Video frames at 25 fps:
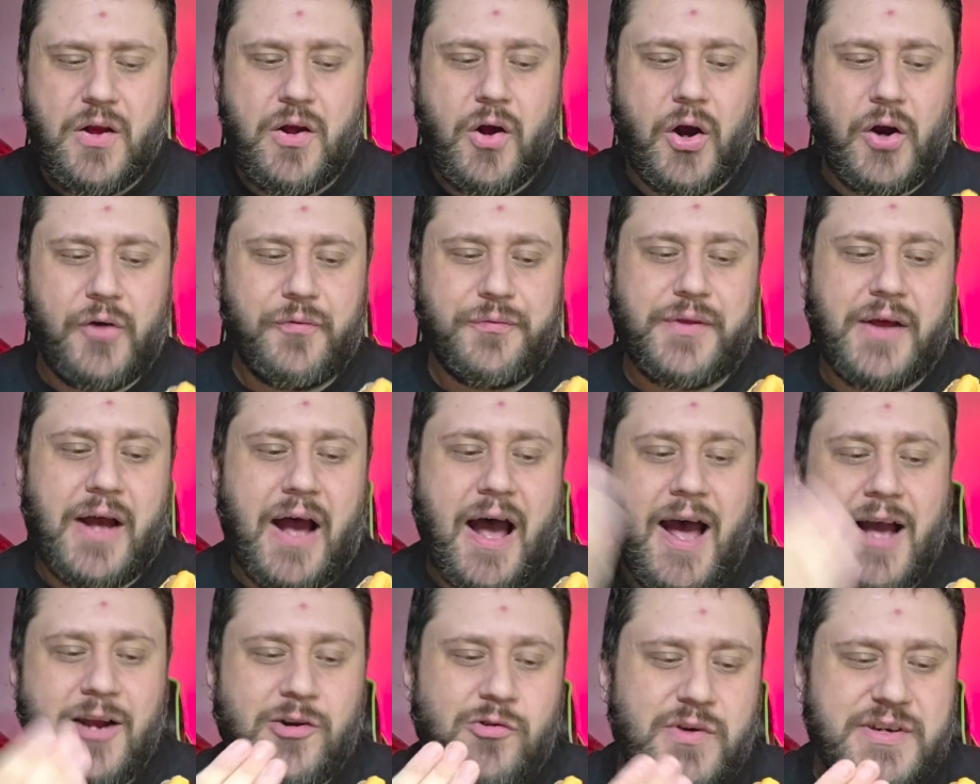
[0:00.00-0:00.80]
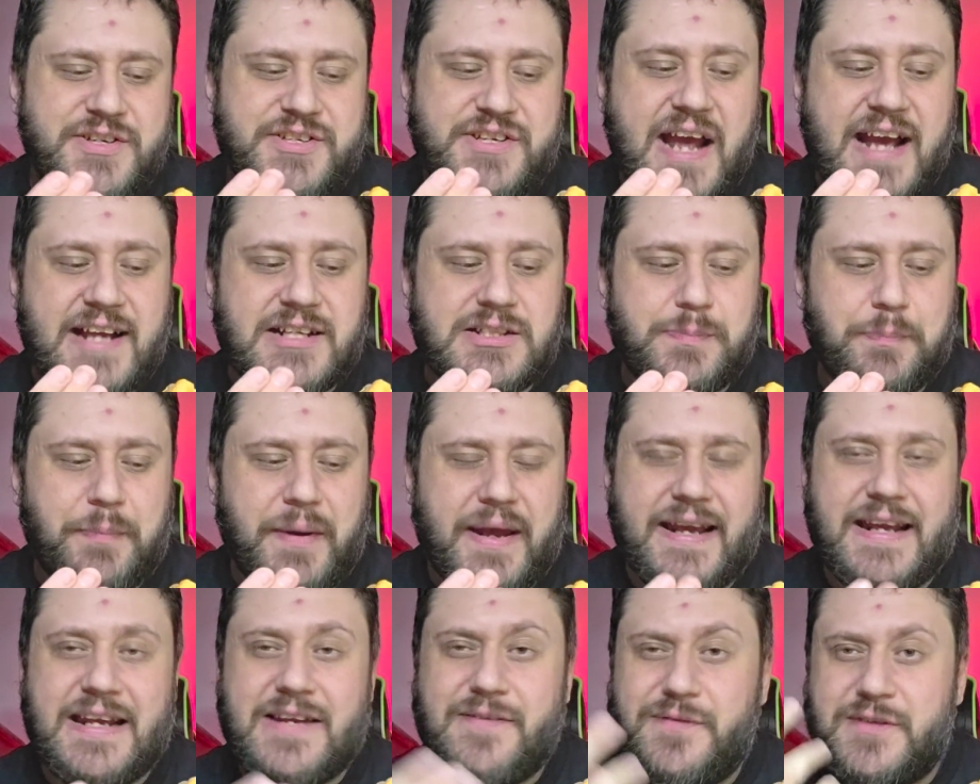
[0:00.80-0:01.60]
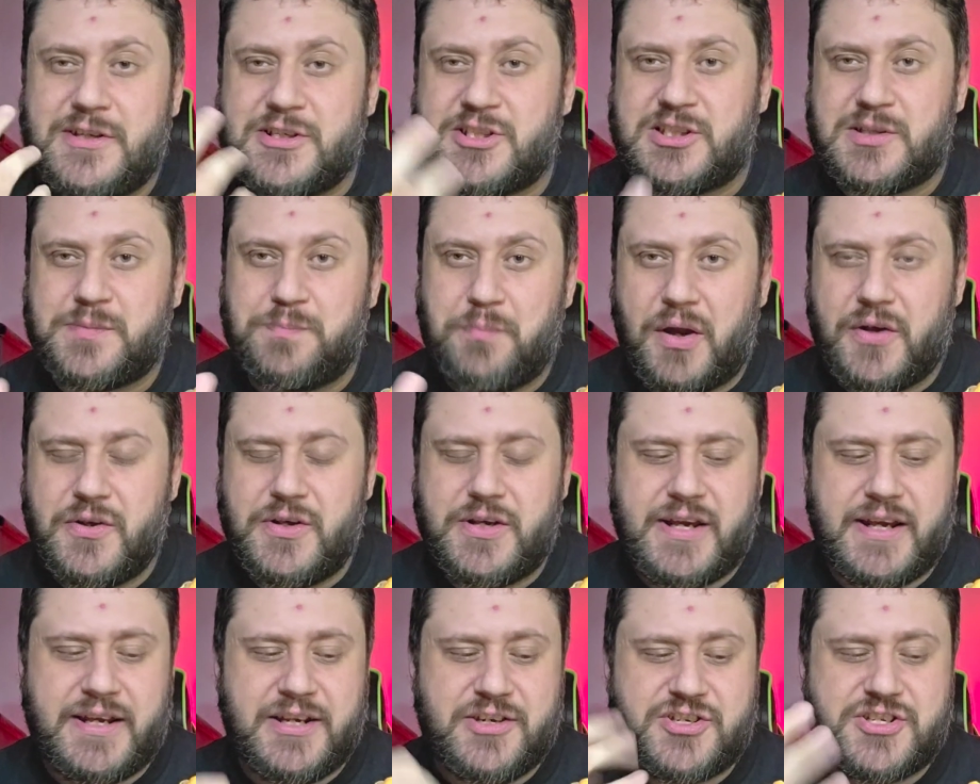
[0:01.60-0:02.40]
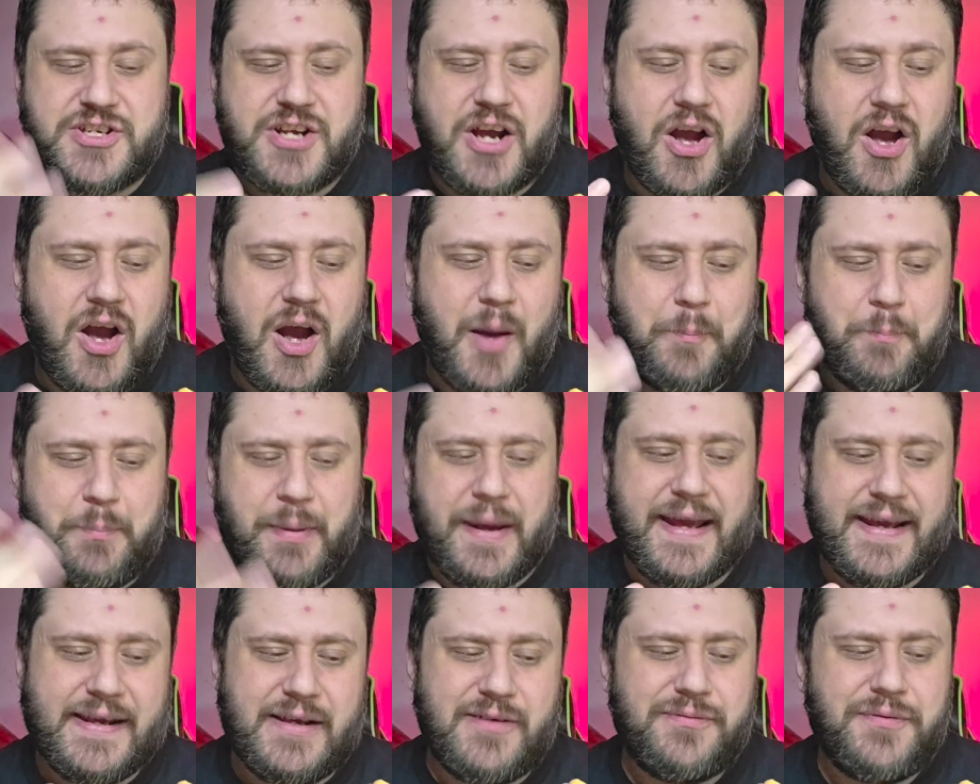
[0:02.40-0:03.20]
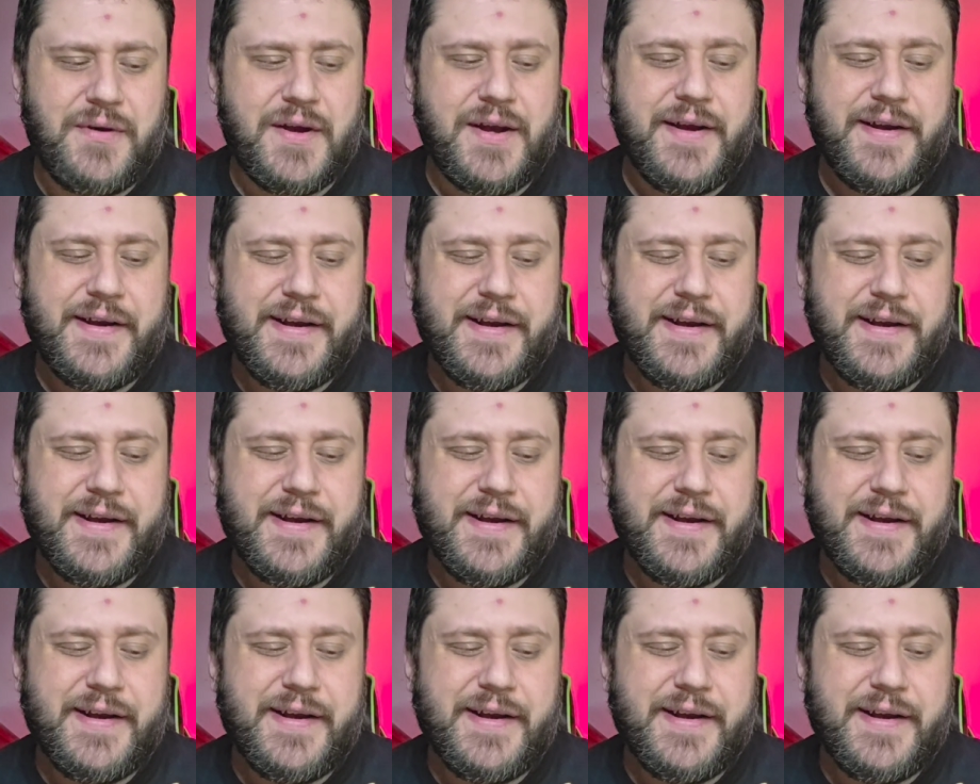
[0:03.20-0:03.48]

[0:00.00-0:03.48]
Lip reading: of the Hungry Jack's beef, the smoky char beef,